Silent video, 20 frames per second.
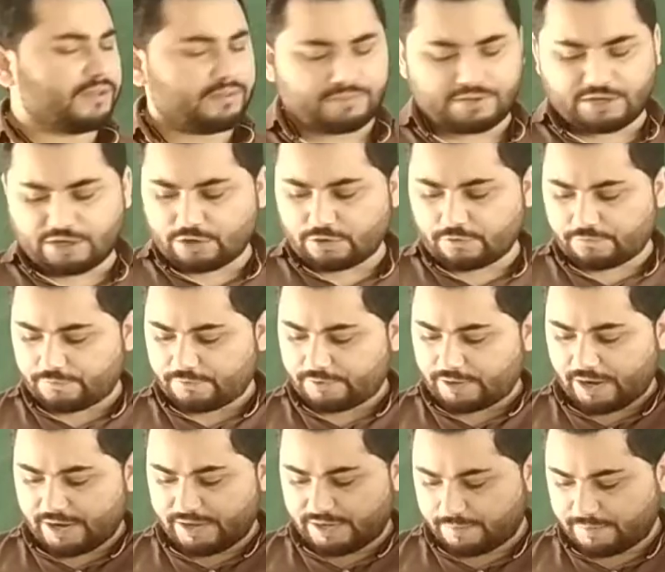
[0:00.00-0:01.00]
is the meaning of
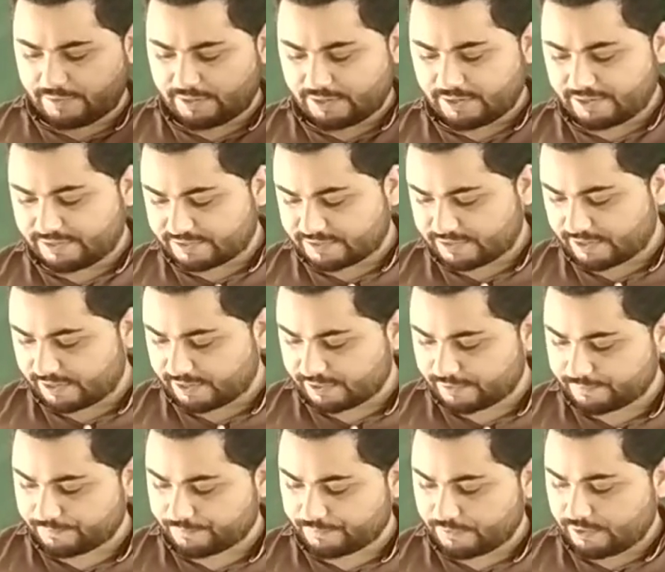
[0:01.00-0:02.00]
dynamic and
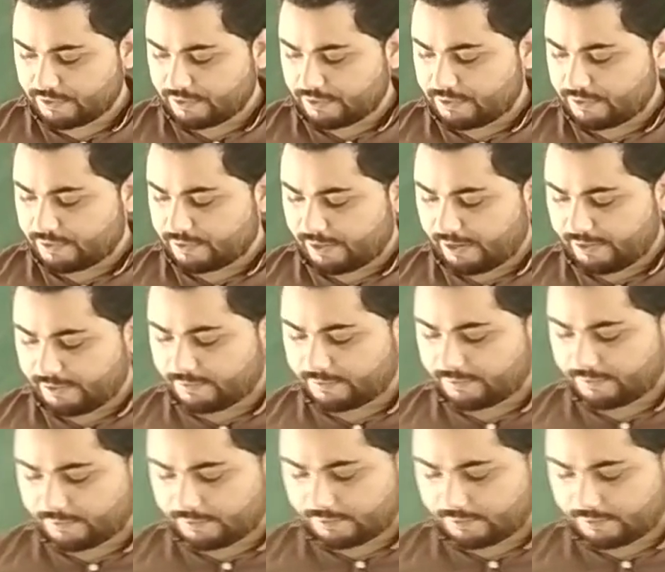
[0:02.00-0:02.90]
static, right?